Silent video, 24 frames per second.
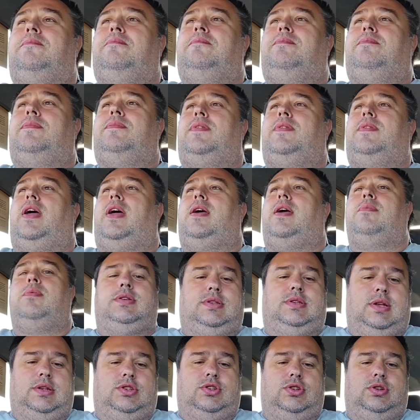I missed
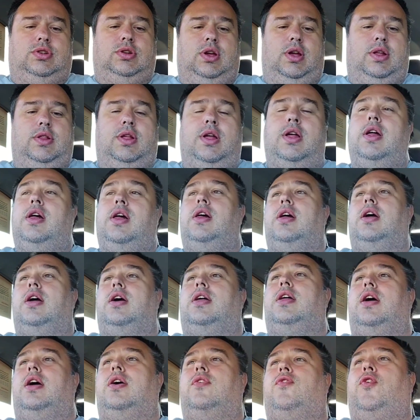that
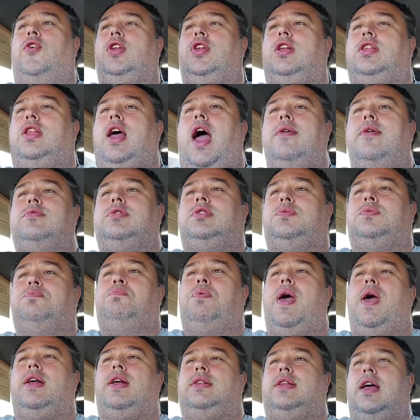again. For the time
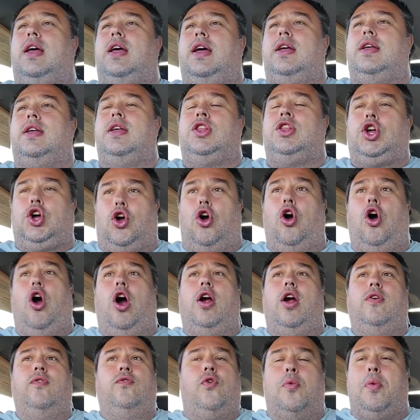spent in the
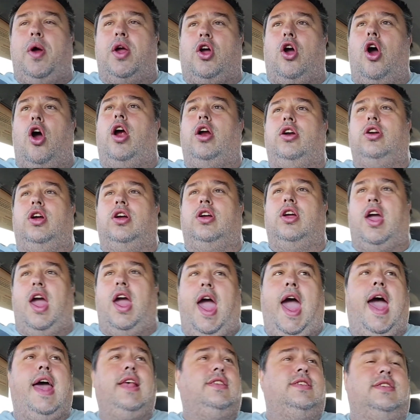car, for my car
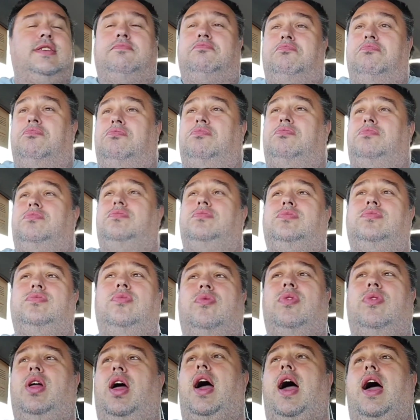gas.
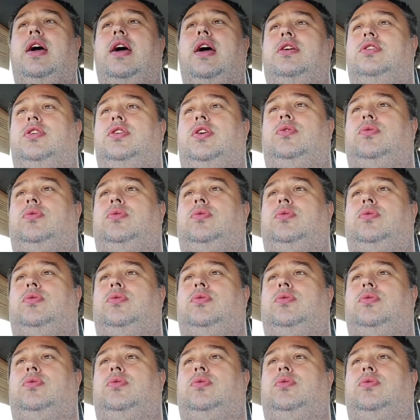I don't know.